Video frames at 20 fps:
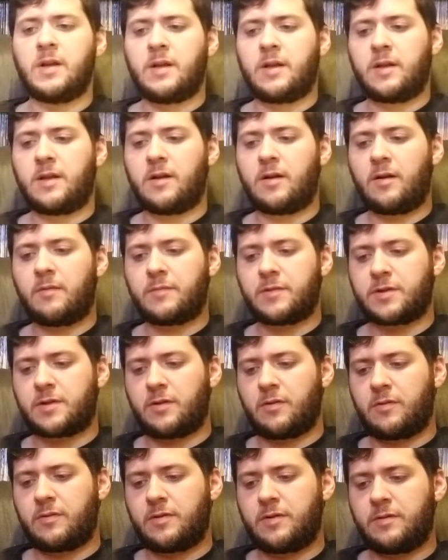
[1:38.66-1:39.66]
Here, I'm just
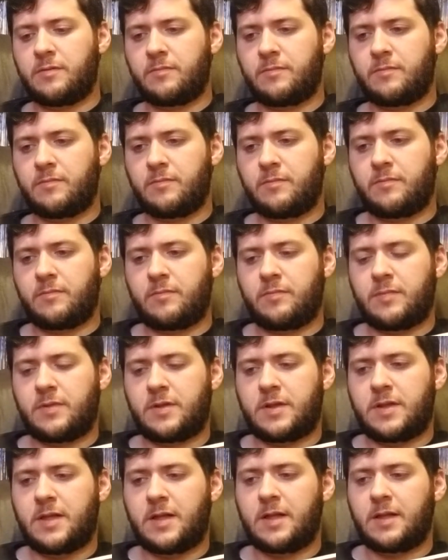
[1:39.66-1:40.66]
going to
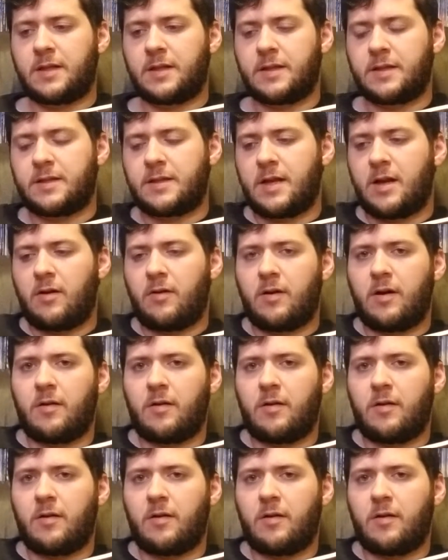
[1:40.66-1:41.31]
take this out.